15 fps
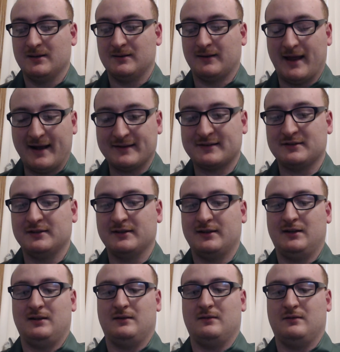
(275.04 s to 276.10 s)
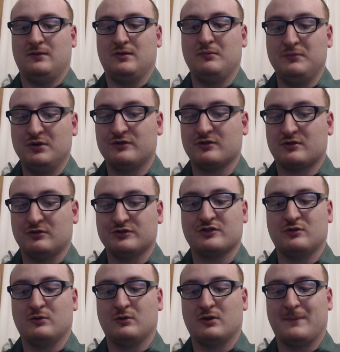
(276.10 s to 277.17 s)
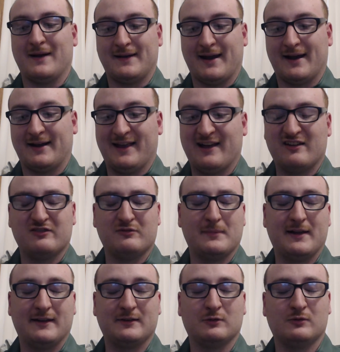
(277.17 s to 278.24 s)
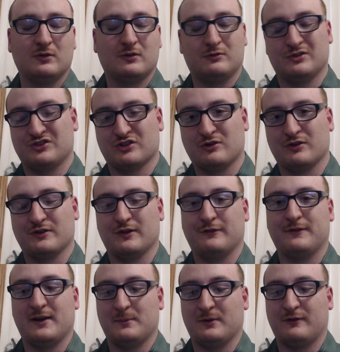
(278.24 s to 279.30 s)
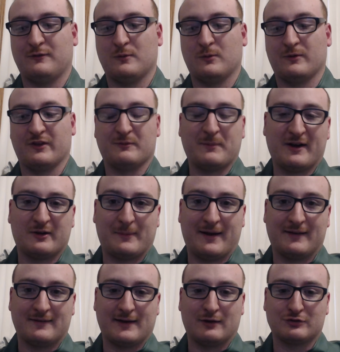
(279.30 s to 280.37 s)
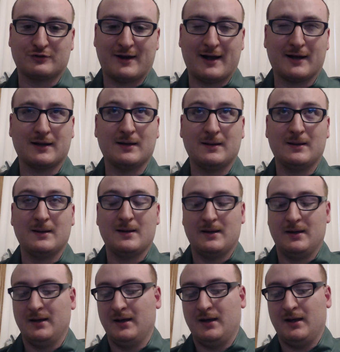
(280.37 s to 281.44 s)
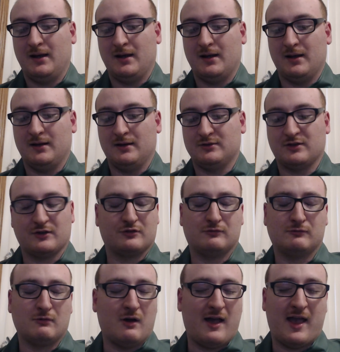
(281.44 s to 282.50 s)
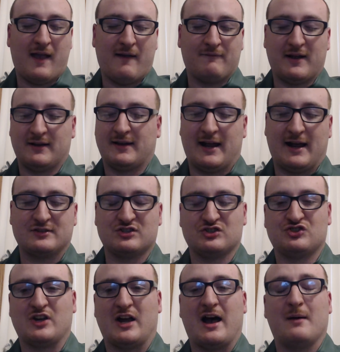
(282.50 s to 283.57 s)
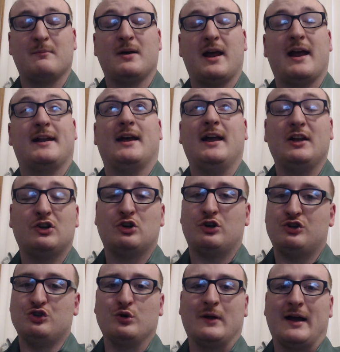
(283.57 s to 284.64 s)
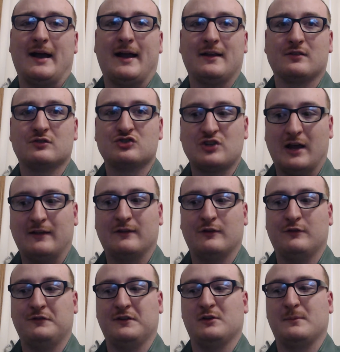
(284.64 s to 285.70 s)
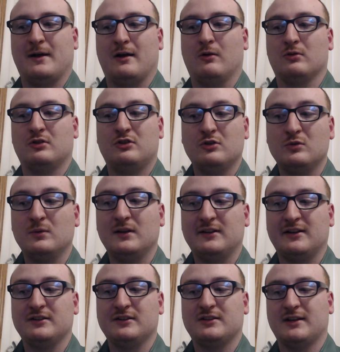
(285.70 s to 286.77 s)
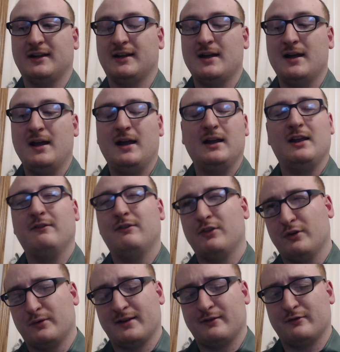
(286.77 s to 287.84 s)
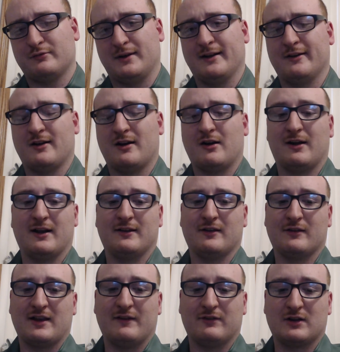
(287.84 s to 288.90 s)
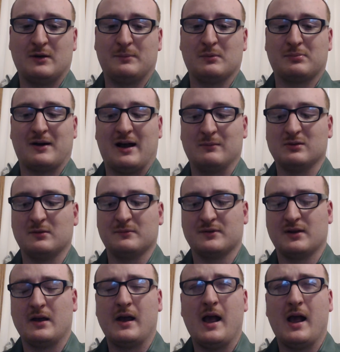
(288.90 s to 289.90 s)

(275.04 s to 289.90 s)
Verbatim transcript: lastly, the musical score by Danny Elfman, which of course is famous for the Spider-Man soundtrack. Does a fantastic job, and I encourage you guys check this film out. Good Will Hunting, even though it is rated R and it does have a couple problems,